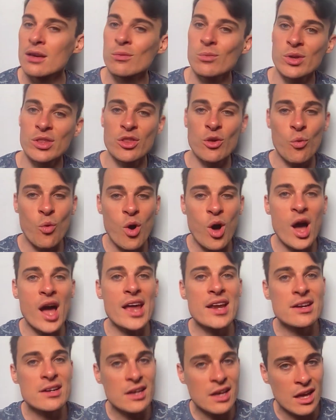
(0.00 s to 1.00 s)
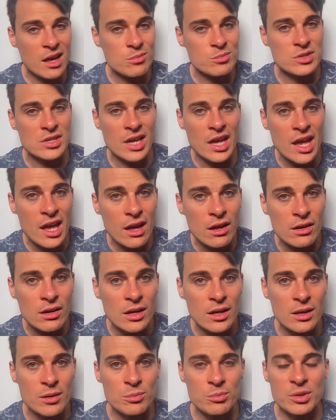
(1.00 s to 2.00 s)
when the wine comes out,
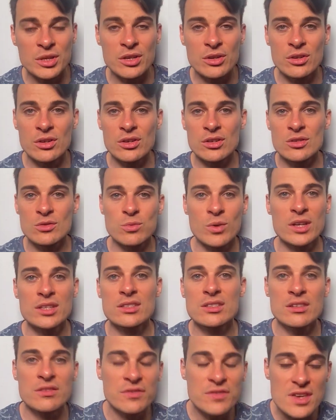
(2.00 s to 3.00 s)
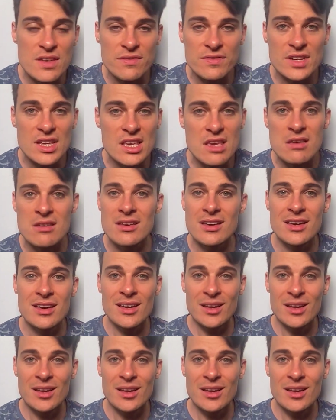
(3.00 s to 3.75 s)
because once you're 50,